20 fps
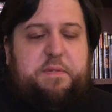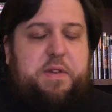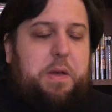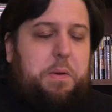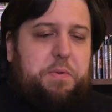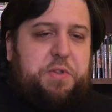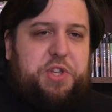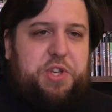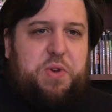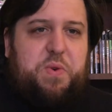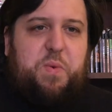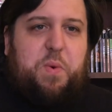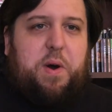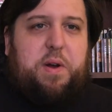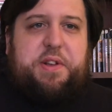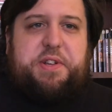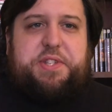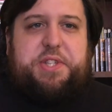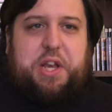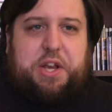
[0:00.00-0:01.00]
If you do
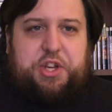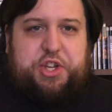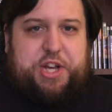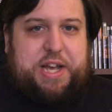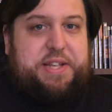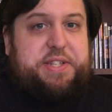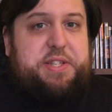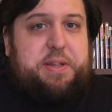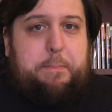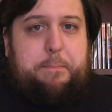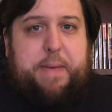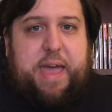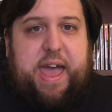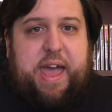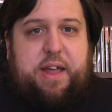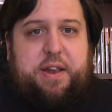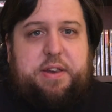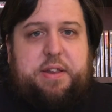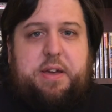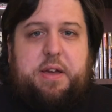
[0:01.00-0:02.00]
want to suggest a
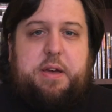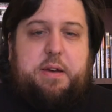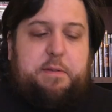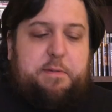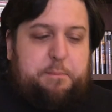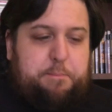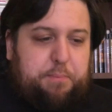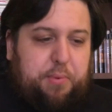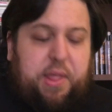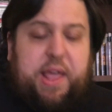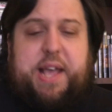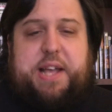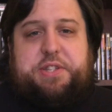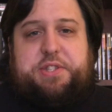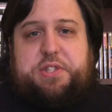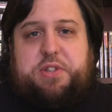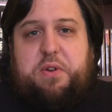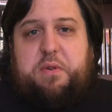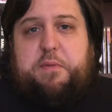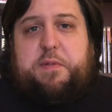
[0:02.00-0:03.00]
band,
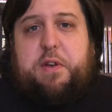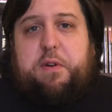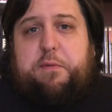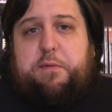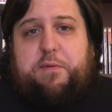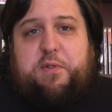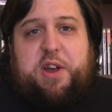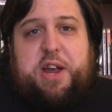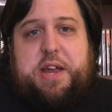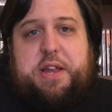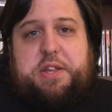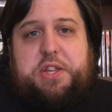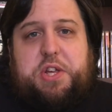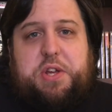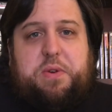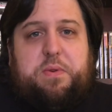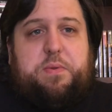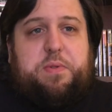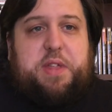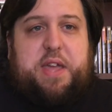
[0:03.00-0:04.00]
please do feel free
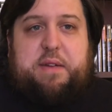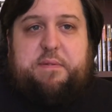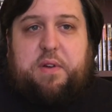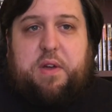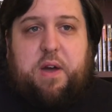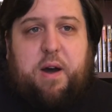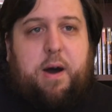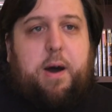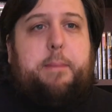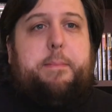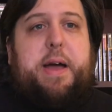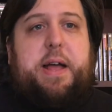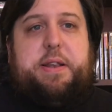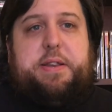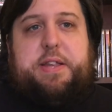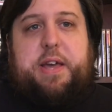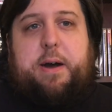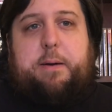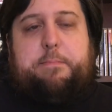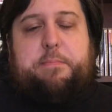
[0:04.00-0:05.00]
to leave a
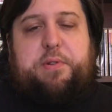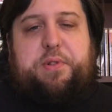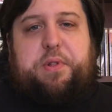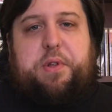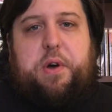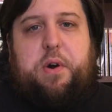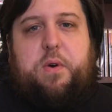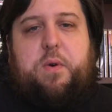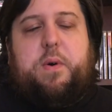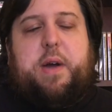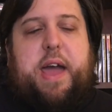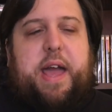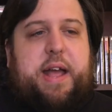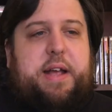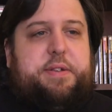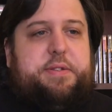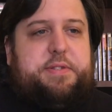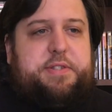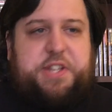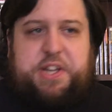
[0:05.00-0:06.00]
comment down below
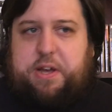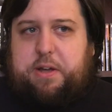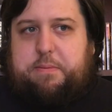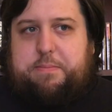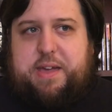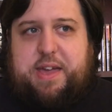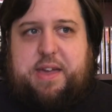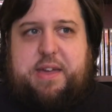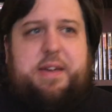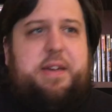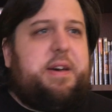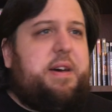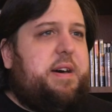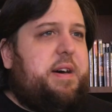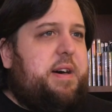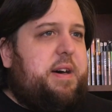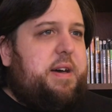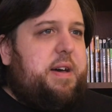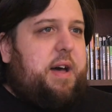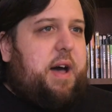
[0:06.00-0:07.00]
and tell me.
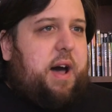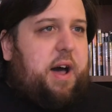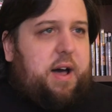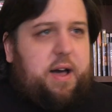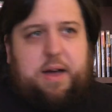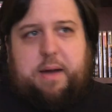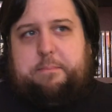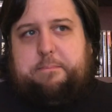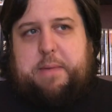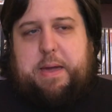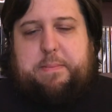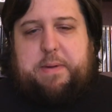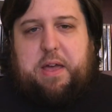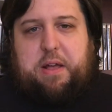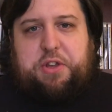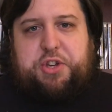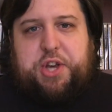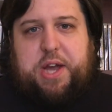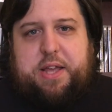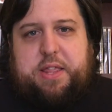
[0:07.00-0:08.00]

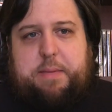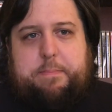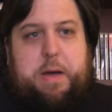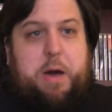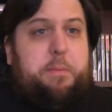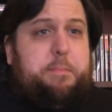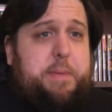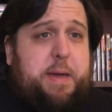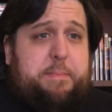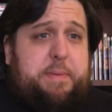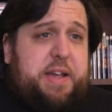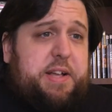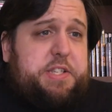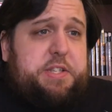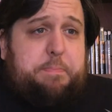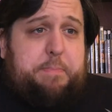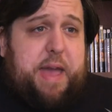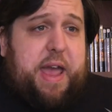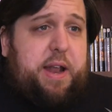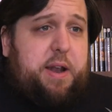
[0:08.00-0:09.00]
Maybe I'll check them out. Maybe
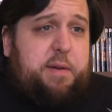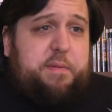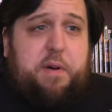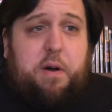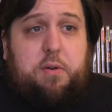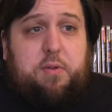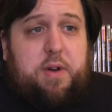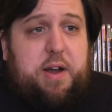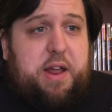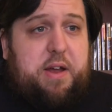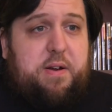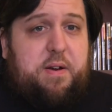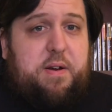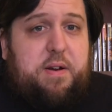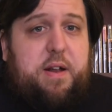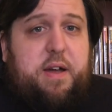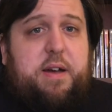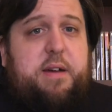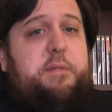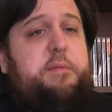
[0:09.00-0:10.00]
it's a band I've already
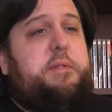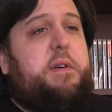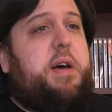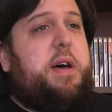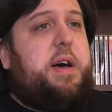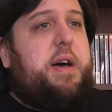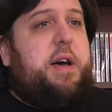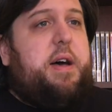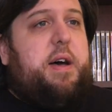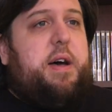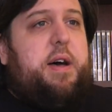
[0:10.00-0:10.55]
heard of.